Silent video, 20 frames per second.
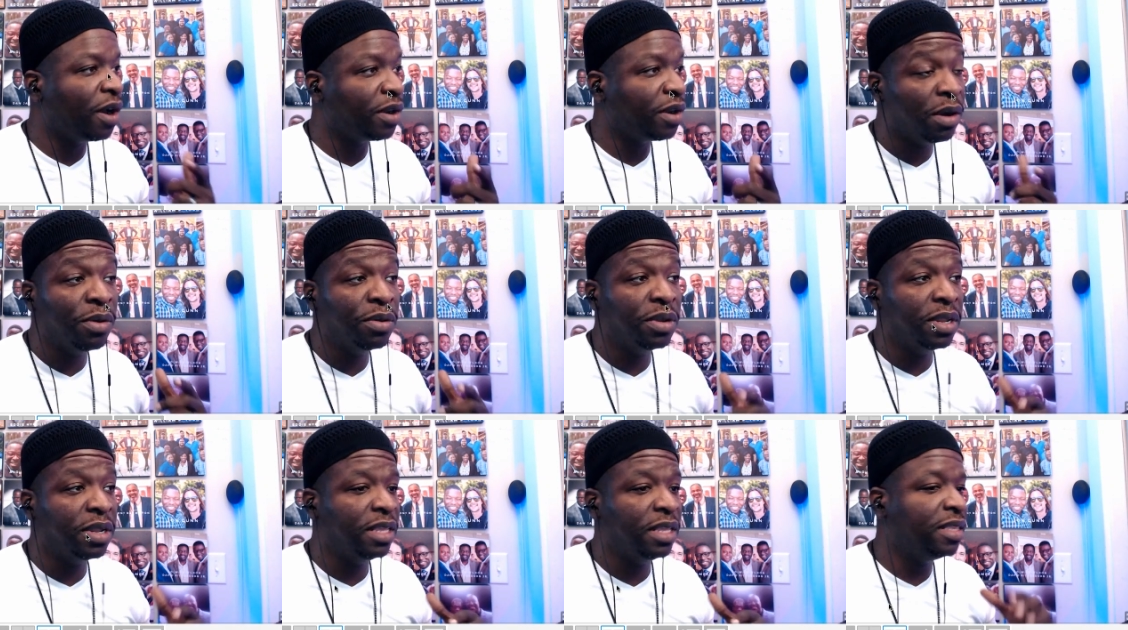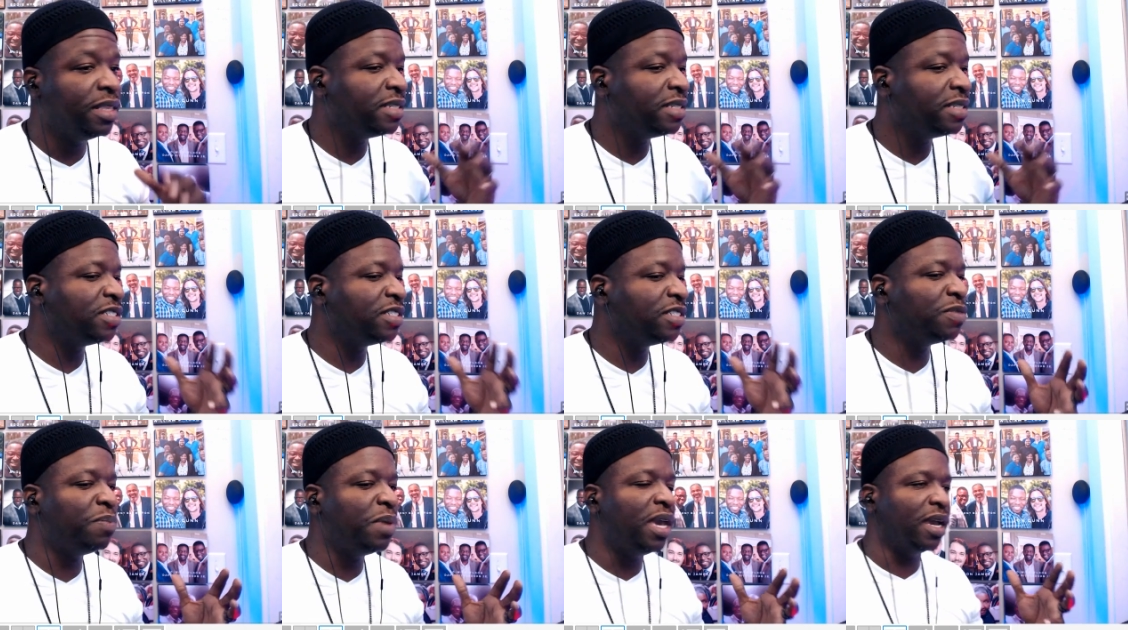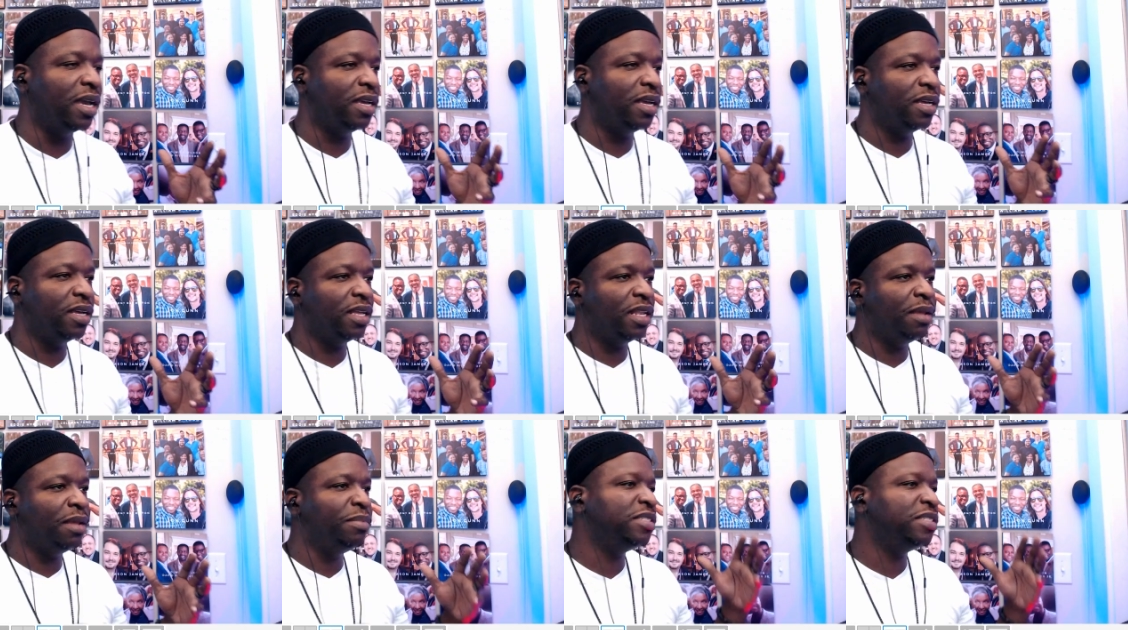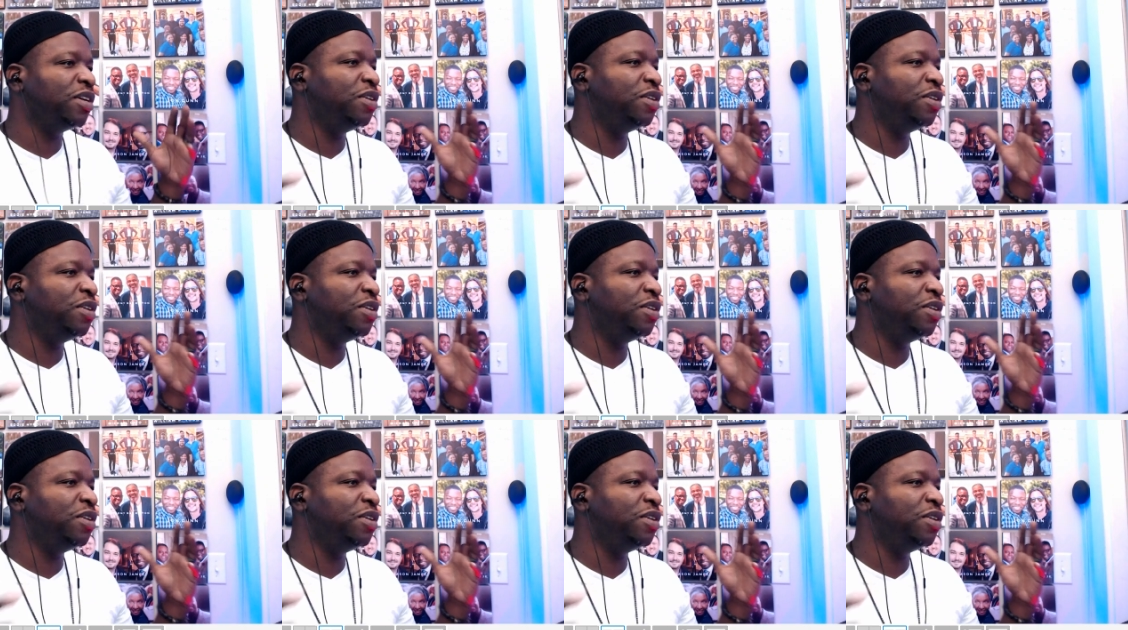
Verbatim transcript: This is big, and let me tell you why.